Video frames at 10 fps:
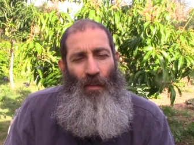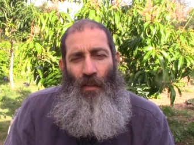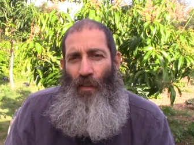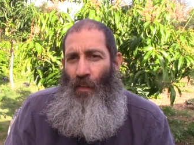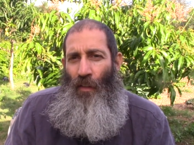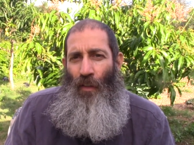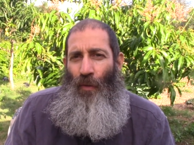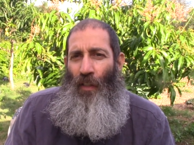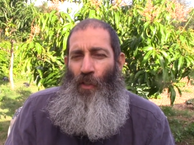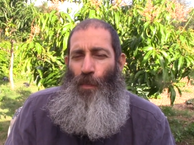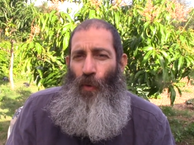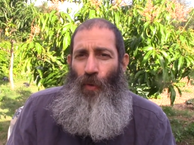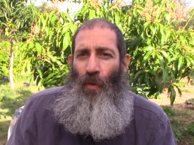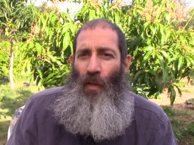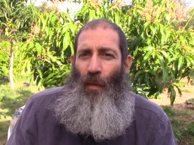uh, you know, and a
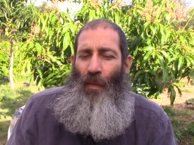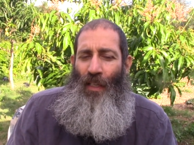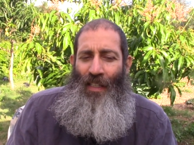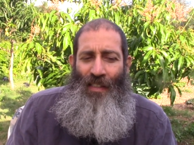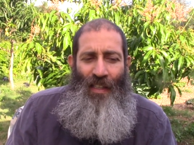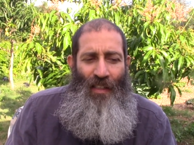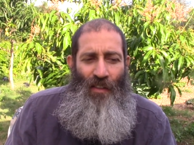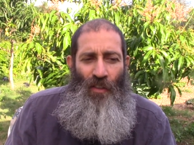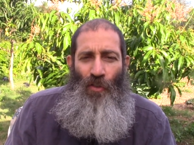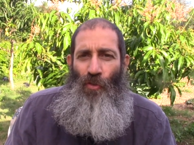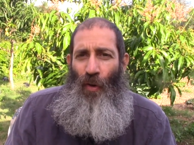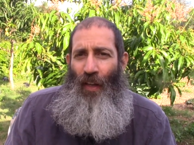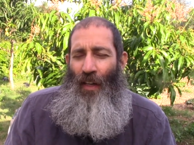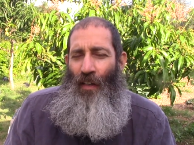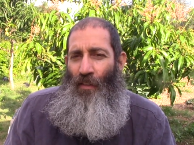spoon. I mean, these things are
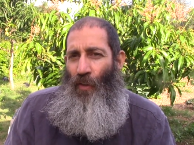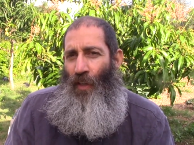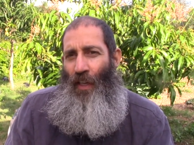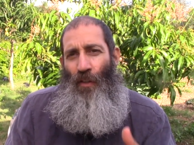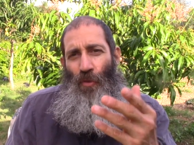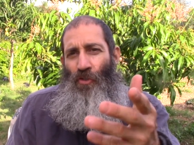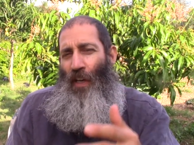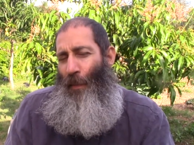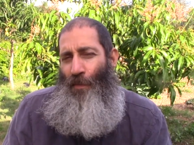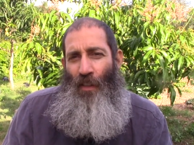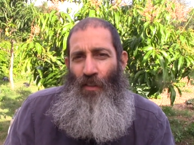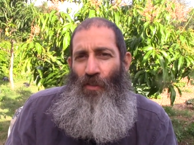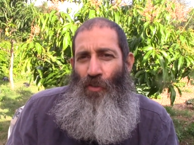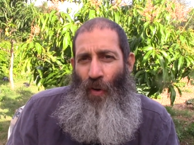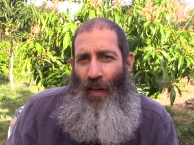destroying us. Okay, use chopsticks,
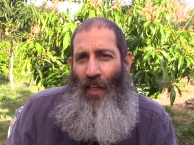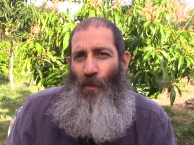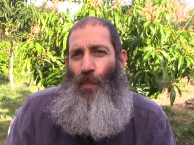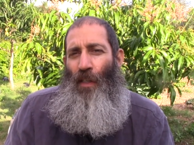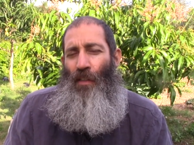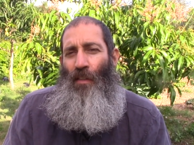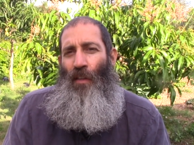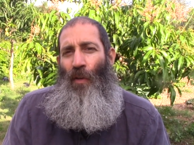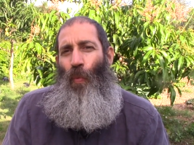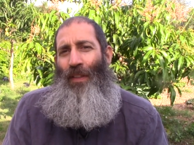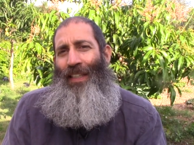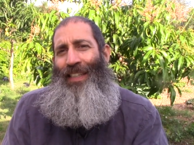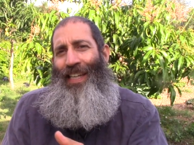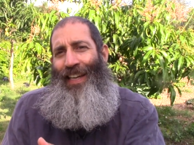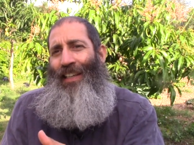destroying us because what's at
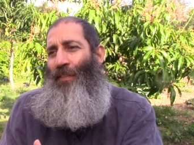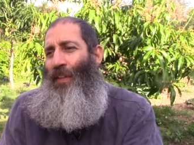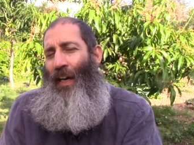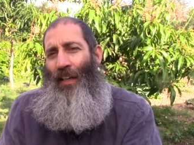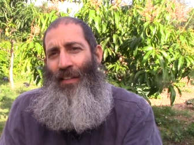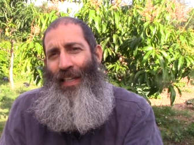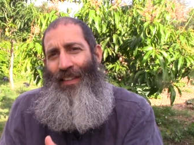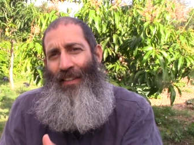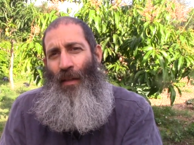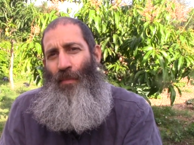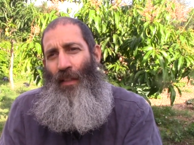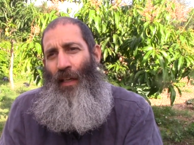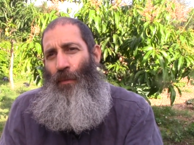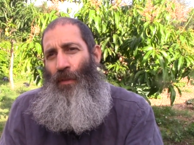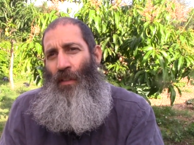the end of that? Is that something
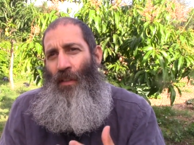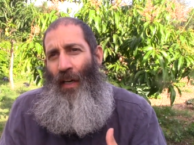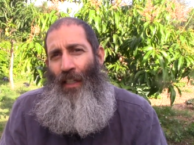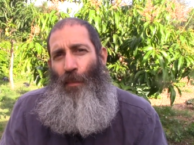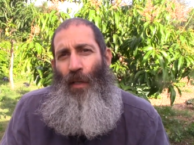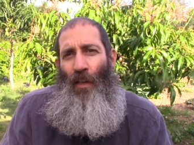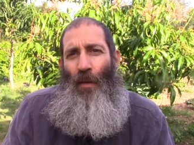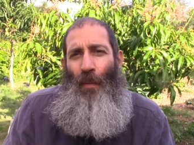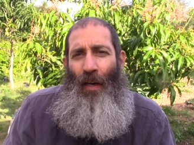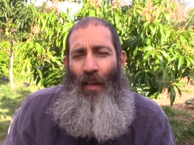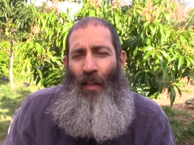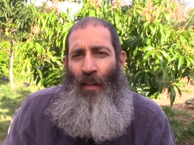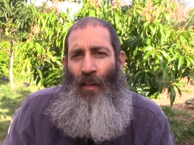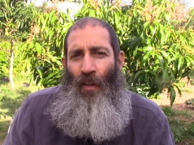that was designed to be in our body?